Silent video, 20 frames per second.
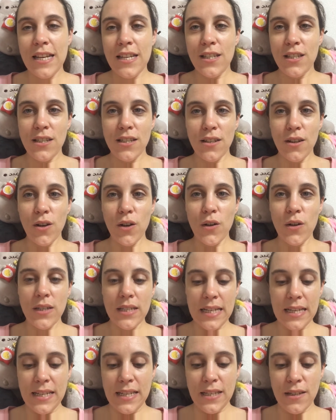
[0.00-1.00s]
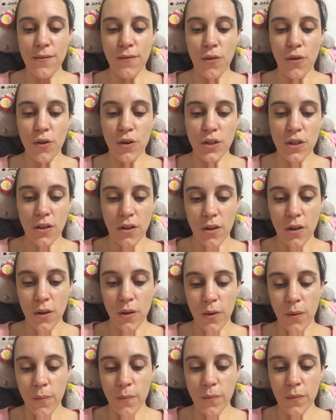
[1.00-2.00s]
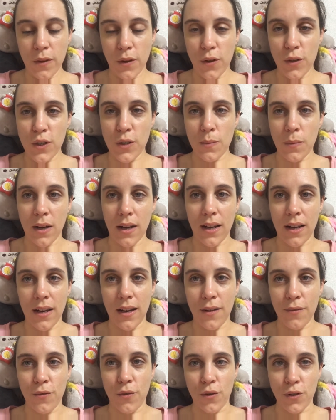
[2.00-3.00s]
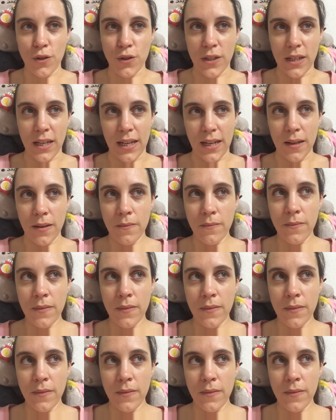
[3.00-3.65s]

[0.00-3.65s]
So that's for the Goodsmile for today.